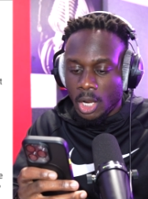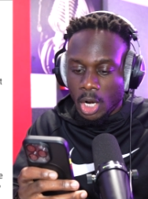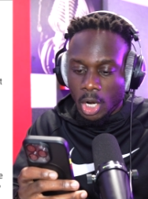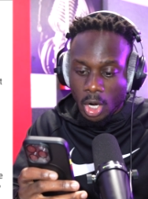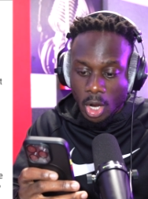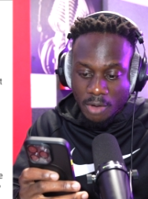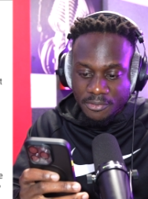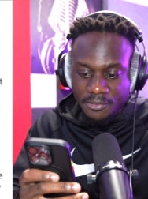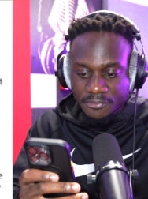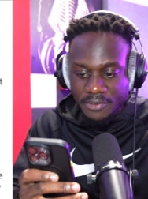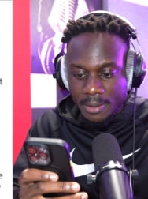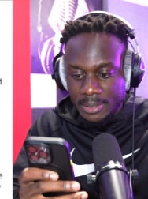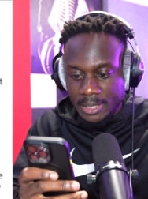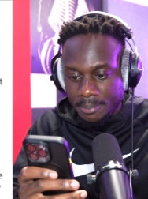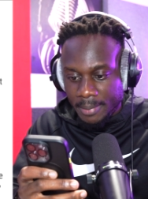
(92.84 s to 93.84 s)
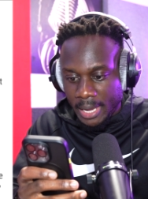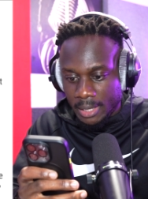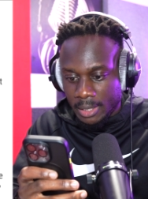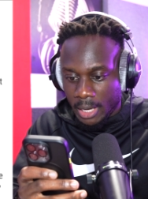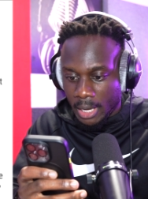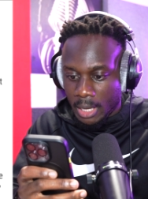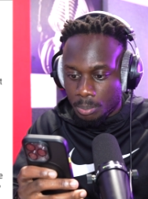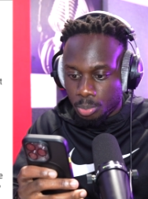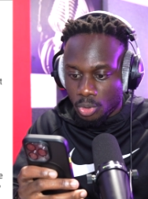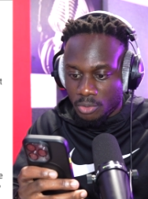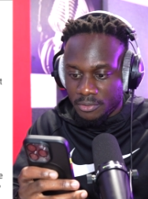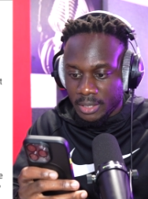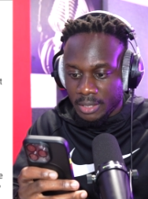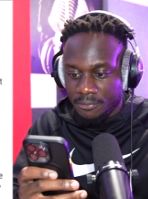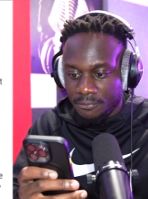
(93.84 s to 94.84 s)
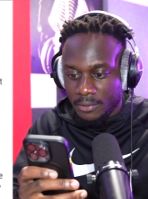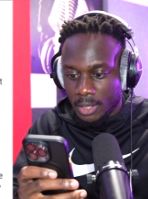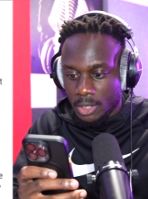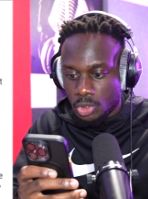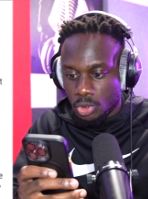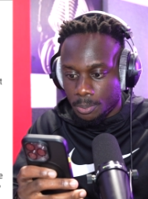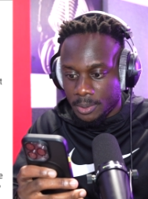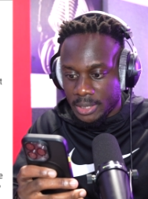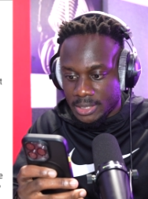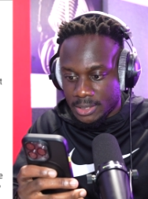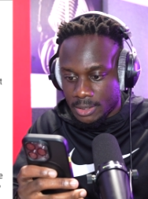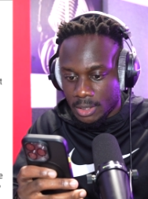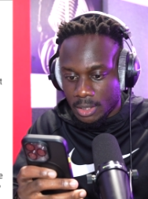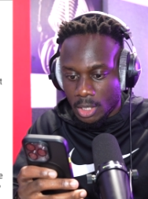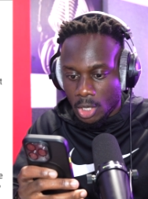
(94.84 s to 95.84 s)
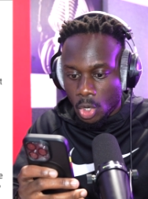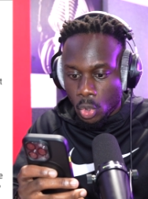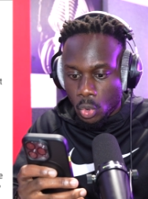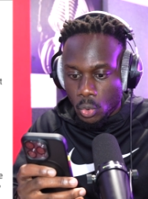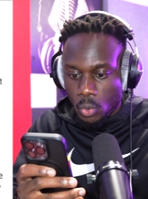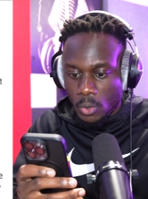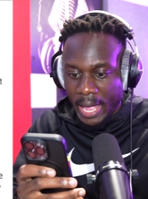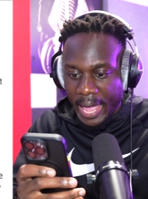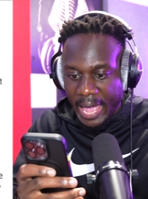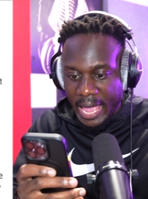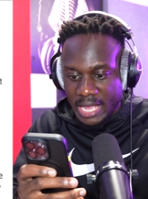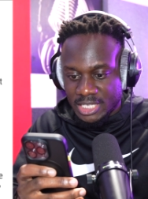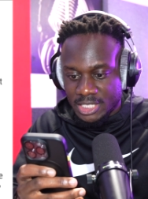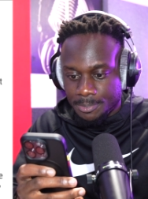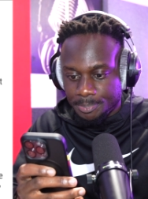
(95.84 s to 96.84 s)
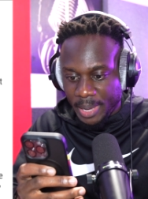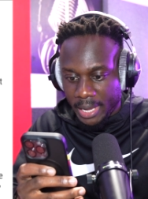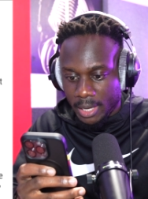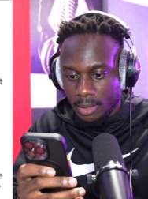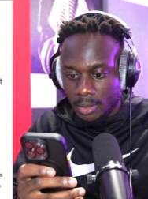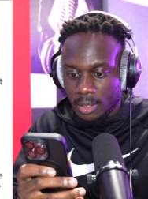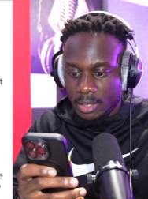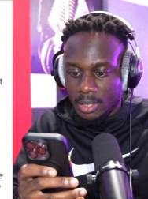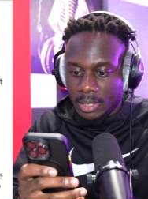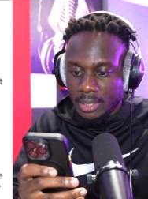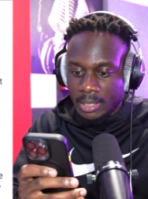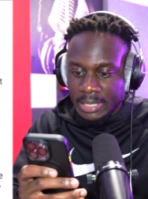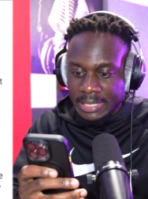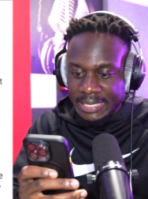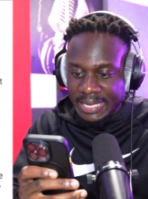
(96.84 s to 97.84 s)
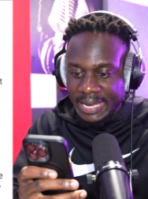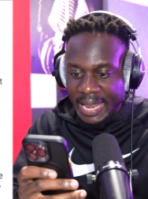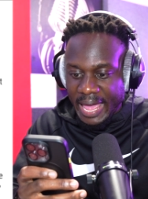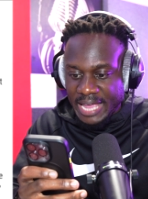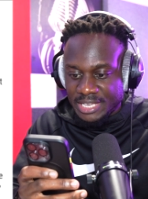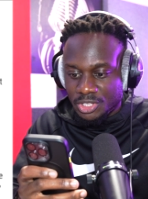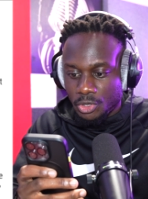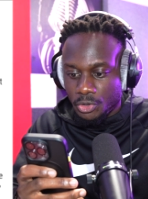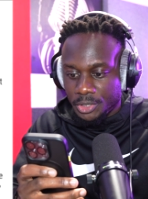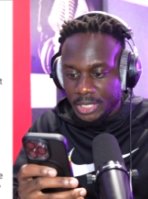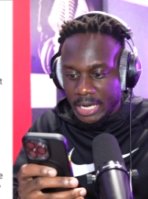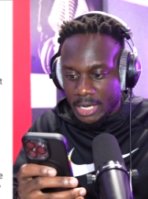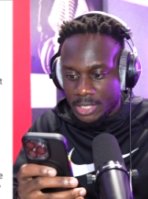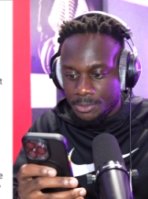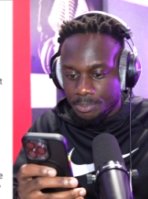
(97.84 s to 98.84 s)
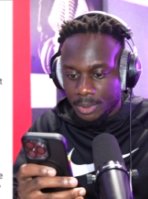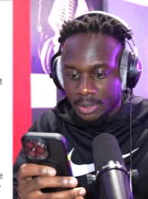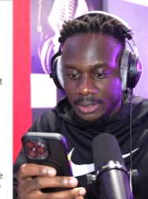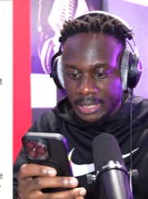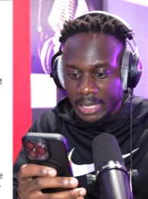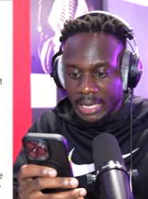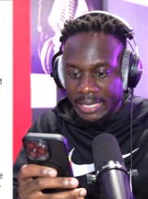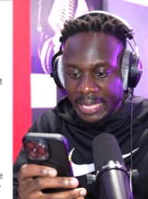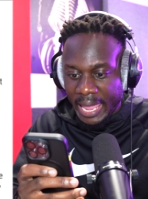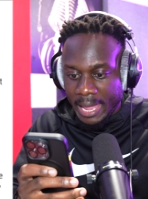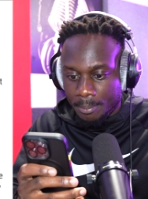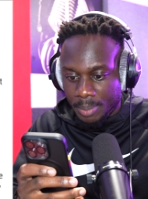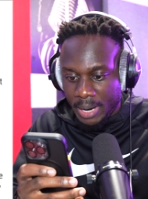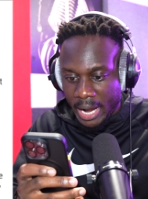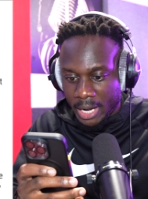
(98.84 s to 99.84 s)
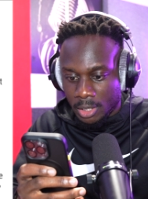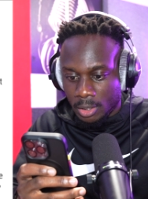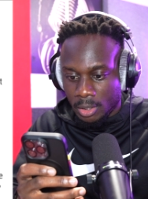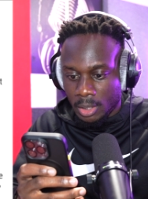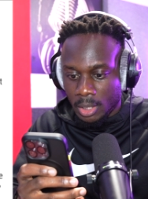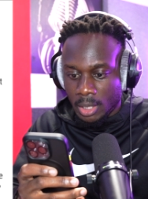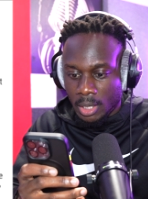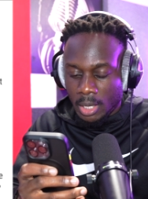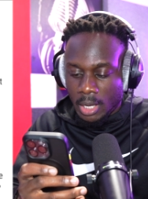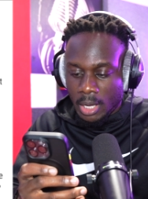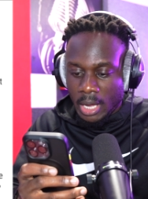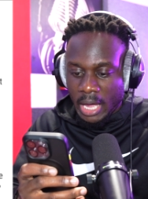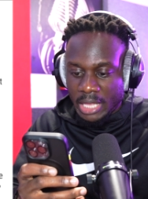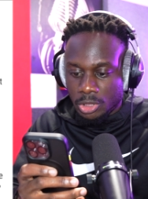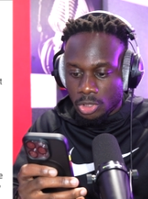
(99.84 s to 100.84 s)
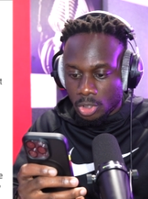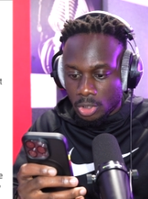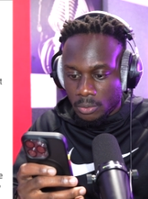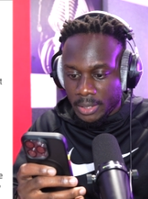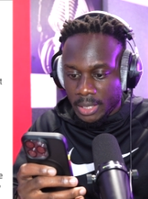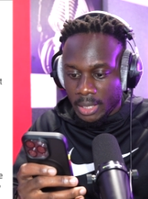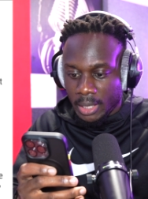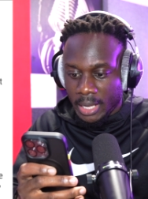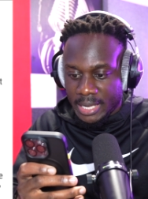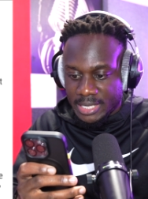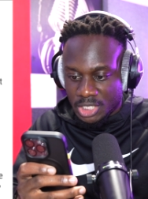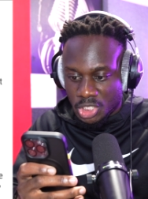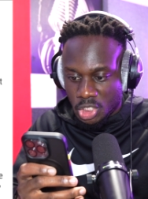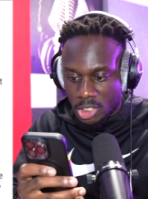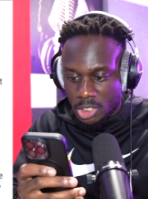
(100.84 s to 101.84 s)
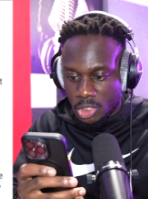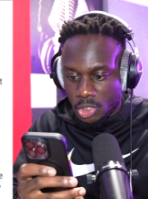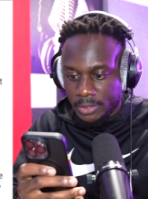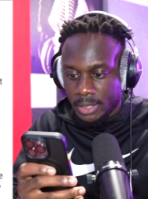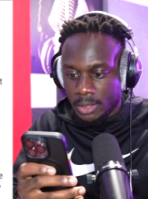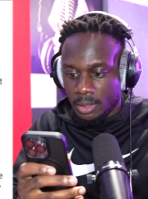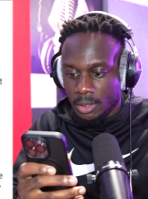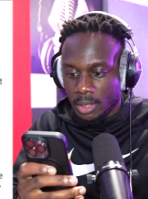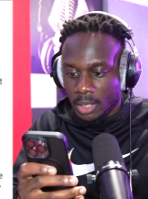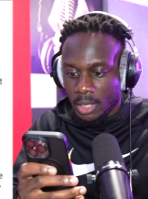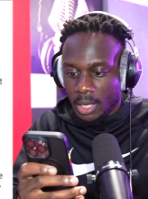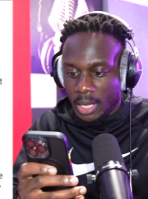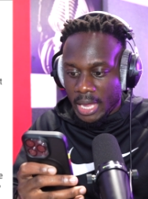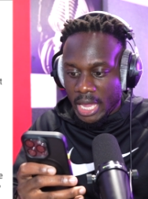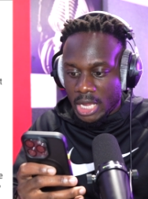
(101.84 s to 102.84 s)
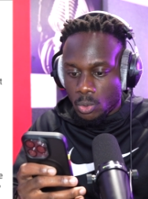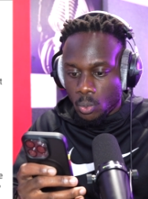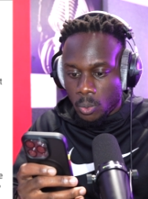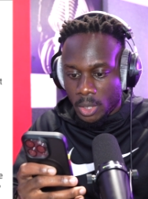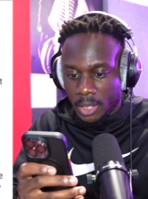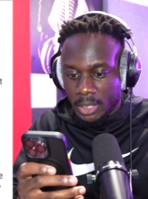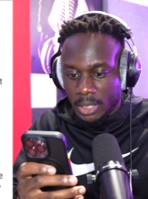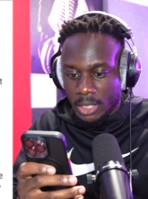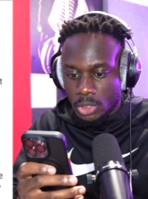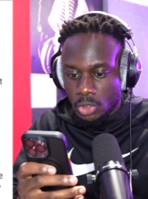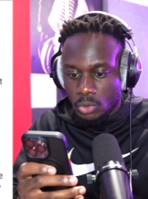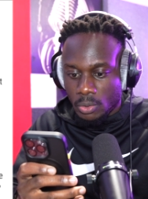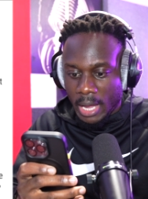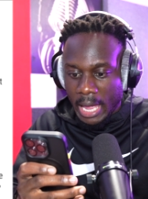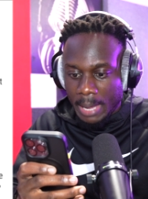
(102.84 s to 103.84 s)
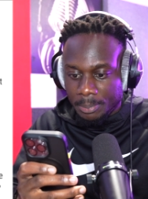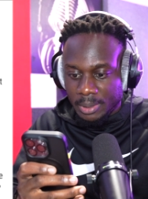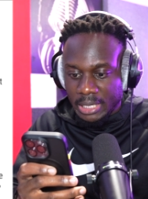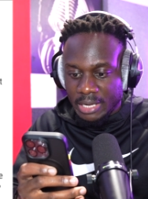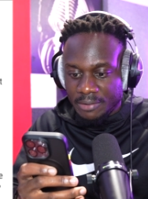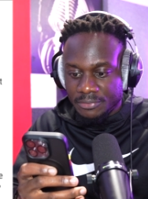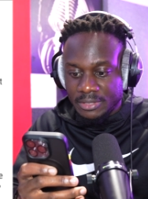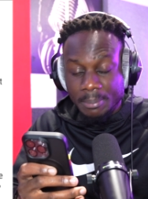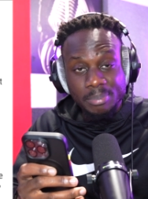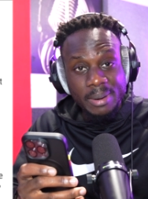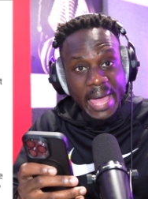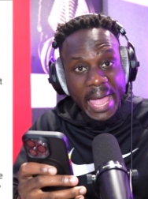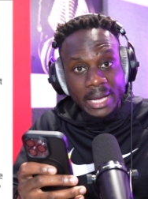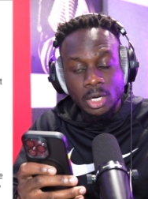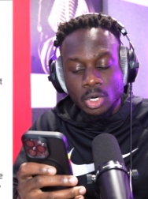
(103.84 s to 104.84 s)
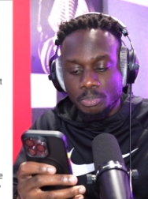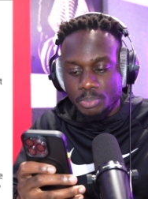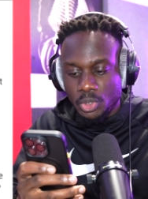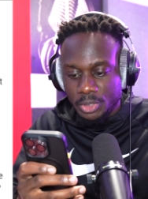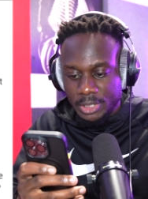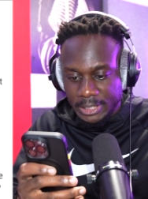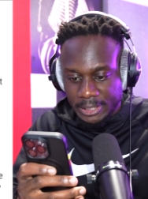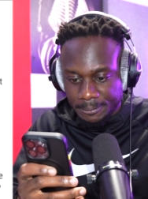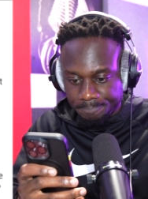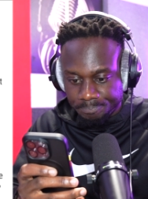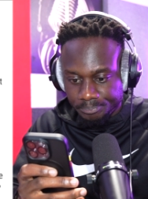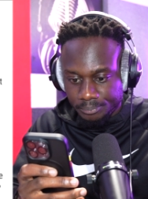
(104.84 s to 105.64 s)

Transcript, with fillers: loving family man, and proven philanthropist who has spent the last 30 years building an empire, adoring his children, and working to uplift the black community.